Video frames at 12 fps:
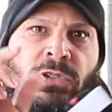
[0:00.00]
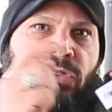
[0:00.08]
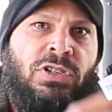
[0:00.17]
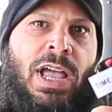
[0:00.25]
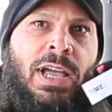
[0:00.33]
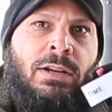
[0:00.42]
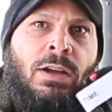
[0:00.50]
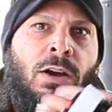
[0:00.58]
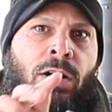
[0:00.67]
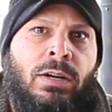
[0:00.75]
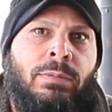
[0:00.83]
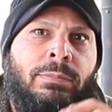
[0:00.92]
Shot in the
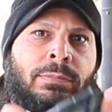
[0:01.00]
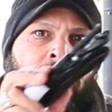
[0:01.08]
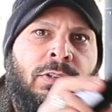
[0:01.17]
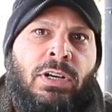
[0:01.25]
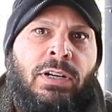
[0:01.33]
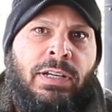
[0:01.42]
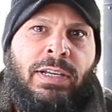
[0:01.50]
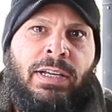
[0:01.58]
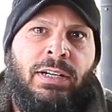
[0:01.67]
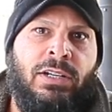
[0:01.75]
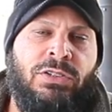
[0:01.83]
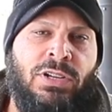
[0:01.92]
arm, tourniquet.
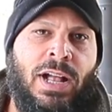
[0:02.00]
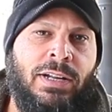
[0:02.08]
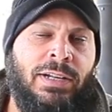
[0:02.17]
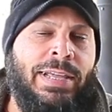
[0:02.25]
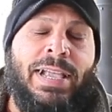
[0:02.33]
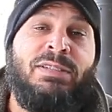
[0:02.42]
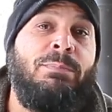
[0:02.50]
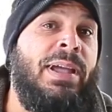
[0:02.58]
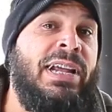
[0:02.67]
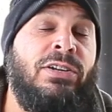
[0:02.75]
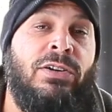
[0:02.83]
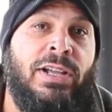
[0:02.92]
Shot in the leg, as
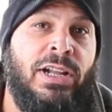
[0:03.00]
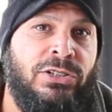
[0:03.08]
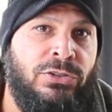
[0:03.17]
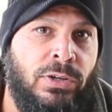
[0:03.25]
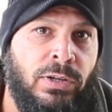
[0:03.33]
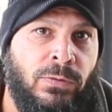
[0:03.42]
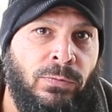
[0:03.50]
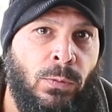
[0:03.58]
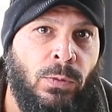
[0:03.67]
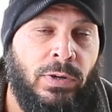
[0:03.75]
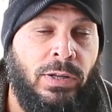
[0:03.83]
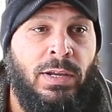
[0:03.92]
many tourniquets as you could
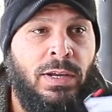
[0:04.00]
afford.